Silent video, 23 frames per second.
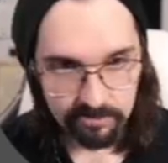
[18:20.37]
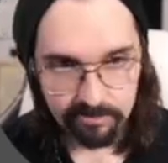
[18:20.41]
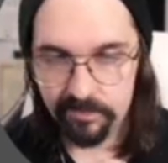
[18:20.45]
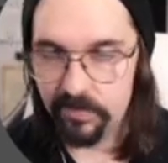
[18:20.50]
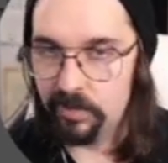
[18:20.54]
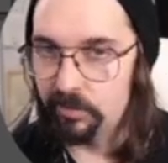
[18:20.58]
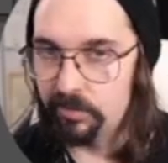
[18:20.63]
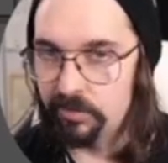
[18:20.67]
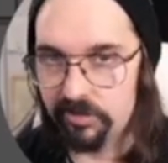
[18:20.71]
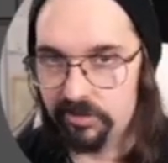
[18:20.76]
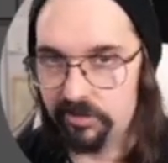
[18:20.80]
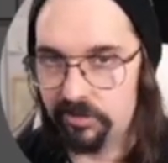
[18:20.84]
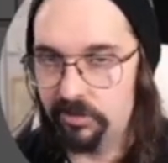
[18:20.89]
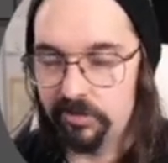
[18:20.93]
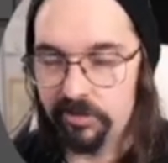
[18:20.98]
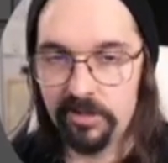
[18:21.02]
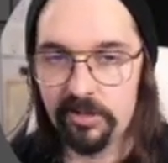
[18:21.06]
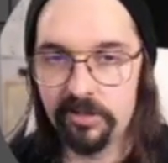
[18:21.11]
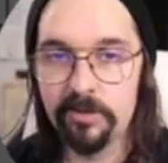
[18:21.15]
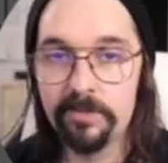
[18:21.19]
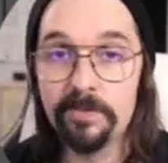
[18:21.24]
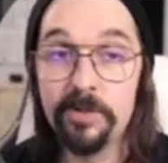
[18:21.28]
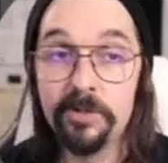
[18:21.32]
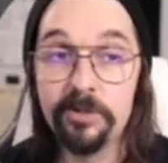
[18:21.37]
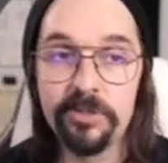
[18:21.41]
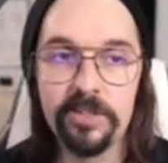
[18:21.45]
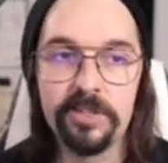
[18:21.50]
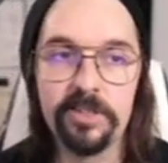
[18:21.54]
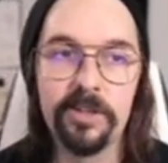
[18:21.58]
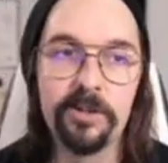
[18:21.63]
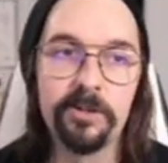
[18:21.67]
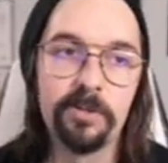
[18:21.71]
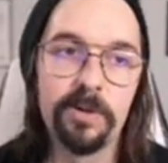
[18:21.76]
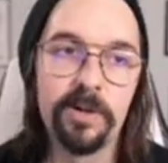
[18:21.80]
you would just do it on the music
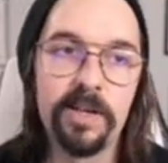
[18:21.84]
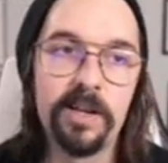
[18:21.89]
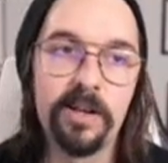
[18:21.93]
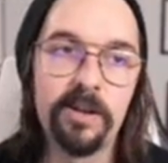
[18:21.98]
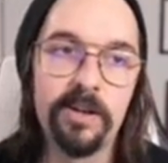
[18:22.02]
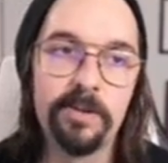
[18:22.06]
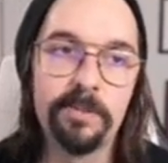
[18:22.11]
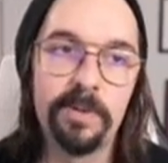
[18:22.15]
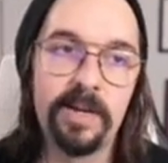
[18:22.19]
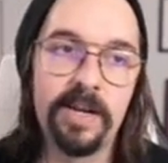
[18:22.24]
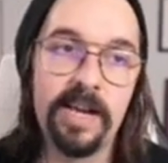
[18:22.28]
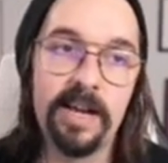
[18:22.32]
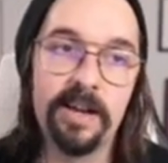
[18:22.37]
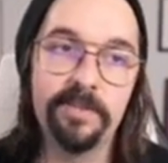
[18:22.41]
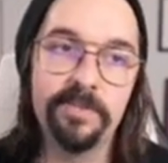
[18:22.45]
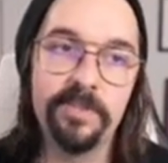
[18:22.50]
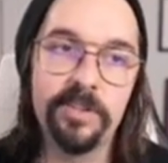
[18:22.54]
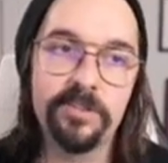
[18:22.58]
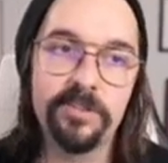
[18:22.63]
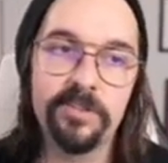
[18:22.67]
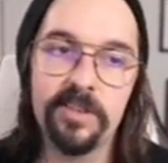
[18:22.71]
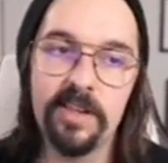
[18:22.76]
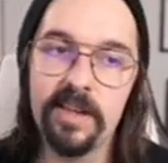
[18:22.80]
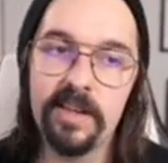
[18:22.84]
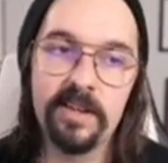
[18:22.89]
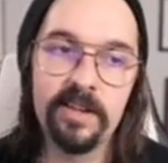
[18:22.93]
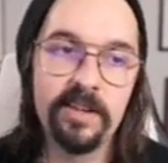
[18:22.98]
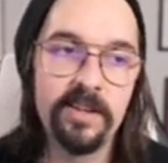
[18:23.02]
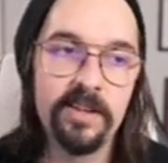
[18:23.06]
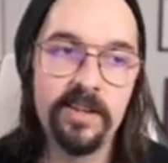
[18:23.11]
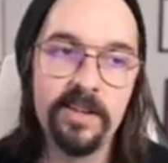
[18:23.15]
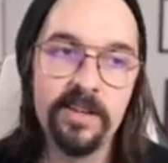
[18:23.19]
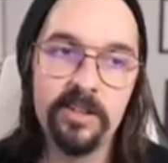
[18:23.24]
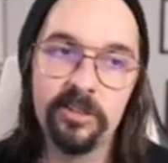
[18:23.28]
that you're working on, but I have this like
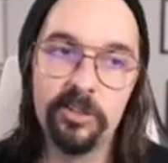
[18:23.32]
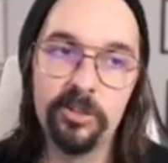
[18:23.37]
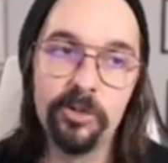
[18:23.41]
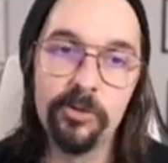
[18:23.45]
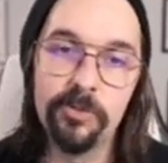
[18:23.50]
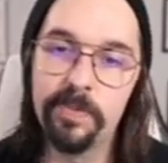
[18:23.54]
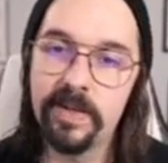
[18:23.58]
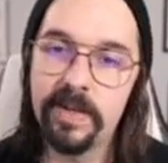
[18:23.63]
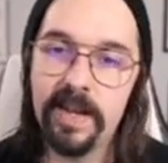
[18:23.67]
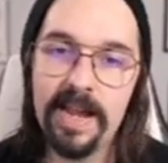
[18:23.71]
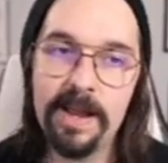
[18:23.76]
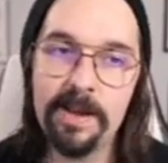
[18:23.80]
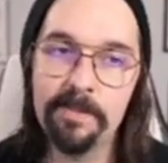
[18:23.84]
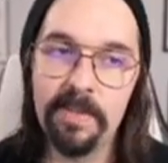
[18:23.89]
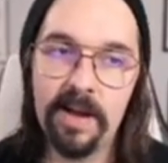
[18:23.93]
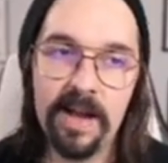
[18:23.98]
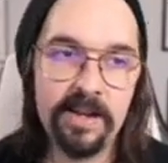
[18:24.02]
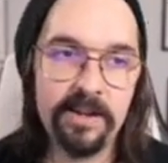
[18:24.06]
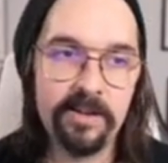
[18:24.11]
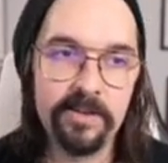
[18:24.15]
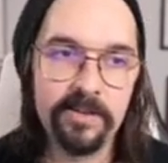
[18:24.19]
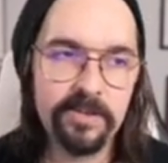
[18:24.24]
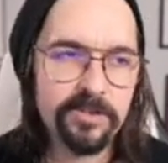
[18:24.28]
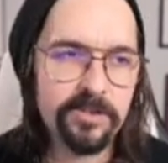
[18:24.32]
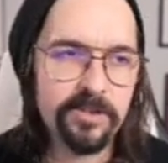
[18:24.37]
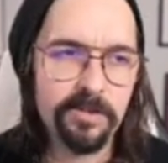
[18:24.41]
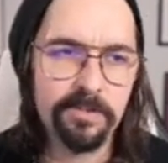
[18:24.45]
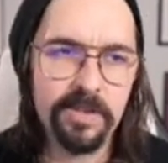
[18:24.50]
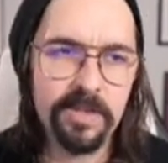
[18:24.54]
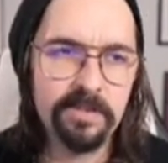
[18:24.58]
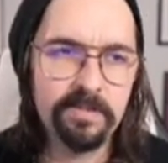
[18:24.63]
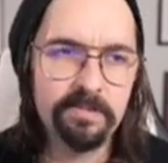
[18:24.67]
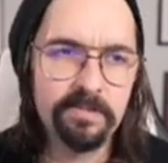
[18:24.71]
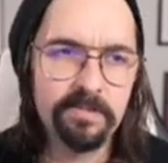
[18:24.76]
loop in A minor or
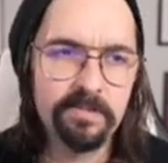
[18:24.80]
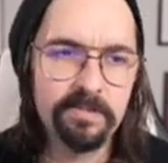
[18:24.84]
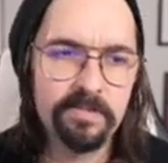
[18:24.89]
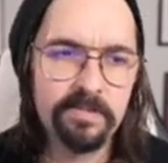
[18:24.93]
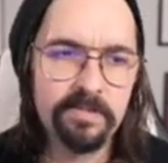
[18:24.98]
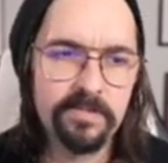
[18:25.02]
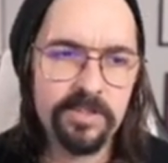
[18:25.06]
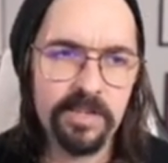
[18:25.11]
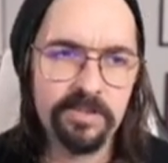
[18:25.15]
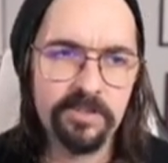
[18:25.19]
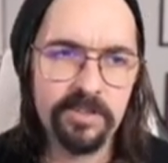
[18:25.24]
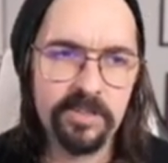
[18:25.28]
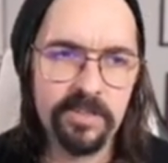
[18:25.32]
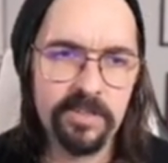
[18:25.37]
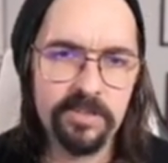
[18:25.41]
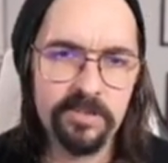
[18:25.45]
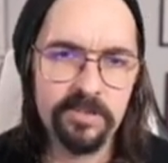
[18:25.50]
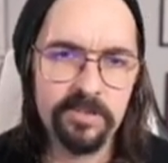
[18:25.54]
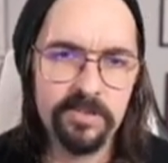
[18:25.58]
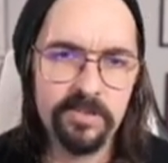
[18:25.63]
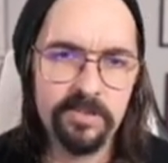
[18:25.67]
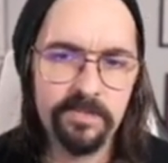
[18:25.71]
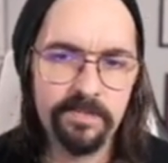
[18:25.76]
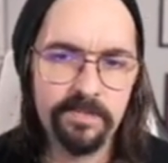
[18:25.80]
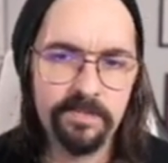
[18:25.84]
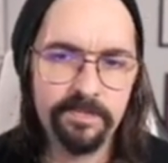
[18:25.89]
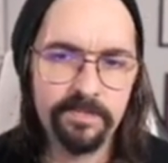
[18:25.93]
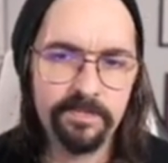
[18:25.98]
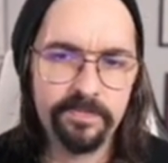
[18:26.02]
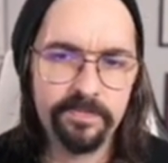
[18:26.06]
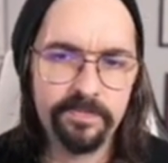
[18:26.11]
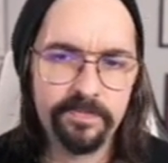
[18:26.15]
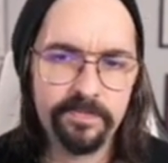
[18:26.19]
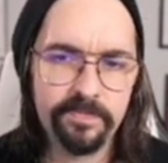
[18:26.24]
something, sounds like this,
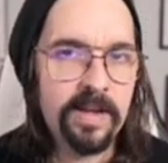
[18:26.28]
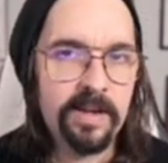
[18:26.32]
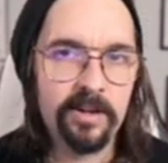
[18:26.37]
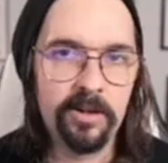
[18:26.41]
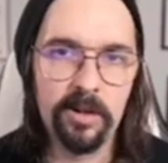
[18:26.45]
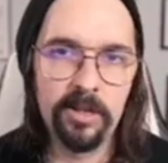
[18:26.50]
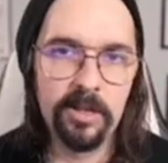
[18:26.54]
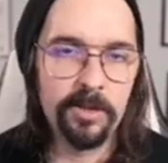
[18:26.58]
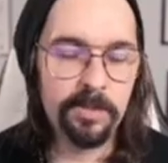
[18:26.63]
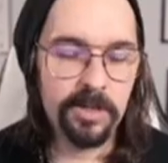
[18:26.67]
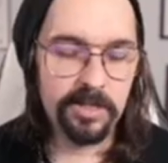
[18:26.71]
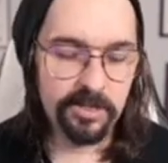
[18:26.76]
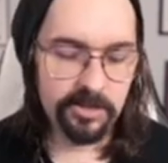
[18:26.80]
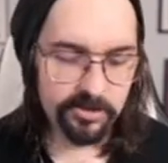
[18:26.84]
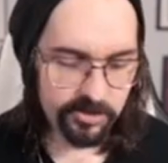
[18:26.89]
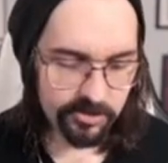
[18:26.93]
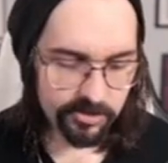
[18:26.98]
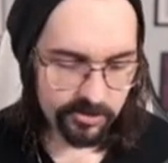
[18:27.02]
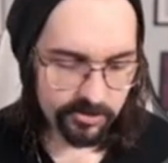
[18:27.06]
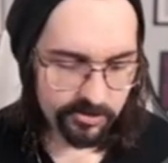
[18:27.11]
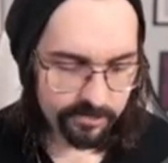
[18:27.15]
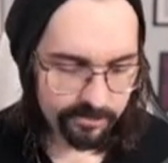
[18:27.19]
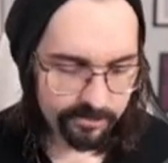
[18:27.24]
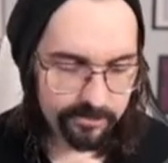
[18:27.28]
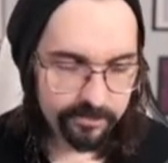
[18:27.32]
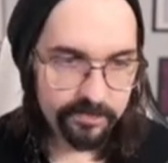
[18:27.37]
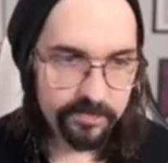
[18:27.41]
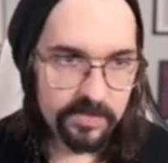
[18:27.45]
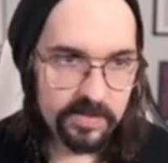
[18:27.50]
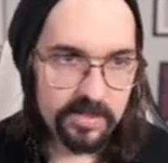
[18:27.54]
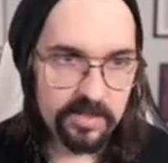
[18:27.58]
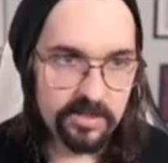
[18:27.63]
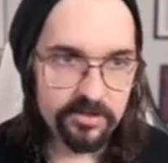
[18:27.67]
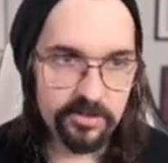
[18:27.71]
and all I'm going to do
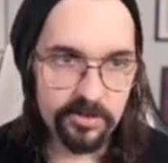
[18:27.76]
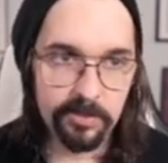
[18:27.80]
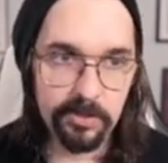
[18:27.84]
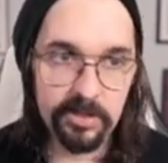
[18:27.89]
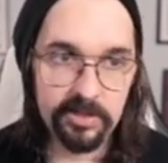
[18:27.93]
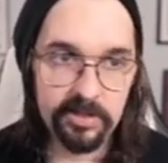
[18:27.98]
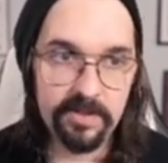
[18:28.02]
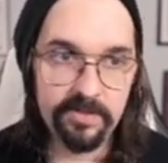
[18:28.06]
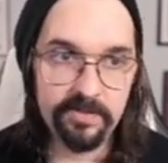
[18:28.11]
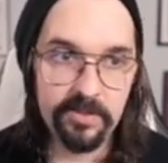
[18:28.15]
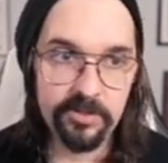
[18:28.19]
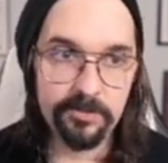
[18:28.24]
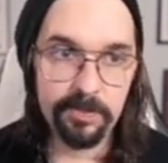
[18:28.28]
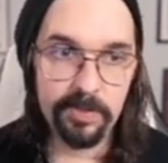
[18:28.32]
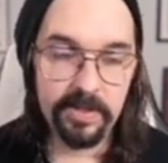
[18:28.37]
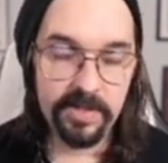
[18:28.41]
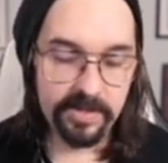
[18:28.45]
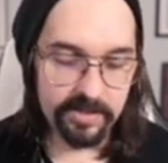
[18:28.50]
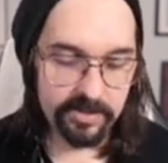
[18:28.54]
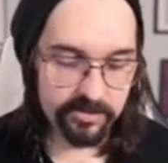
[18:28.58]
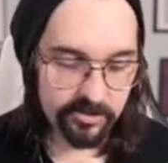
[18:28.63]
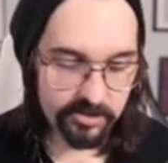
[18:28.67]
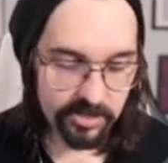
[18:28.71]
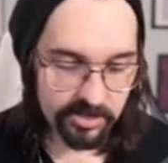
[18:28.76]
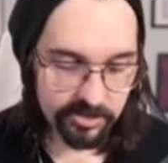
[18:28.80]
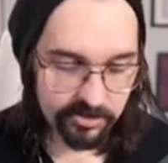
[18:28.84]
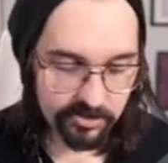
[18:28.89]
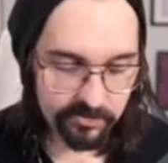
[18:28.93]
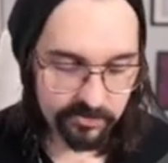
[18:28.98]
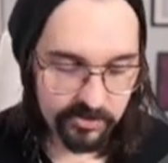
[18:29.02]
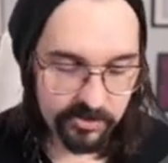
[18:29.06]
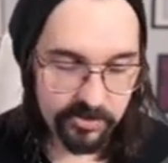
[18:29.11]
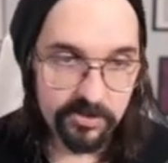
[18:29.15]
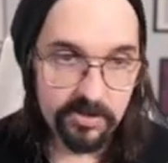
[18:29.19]
is I'm going to leave this playing in
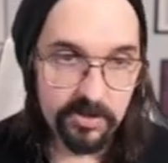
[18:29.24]
session view.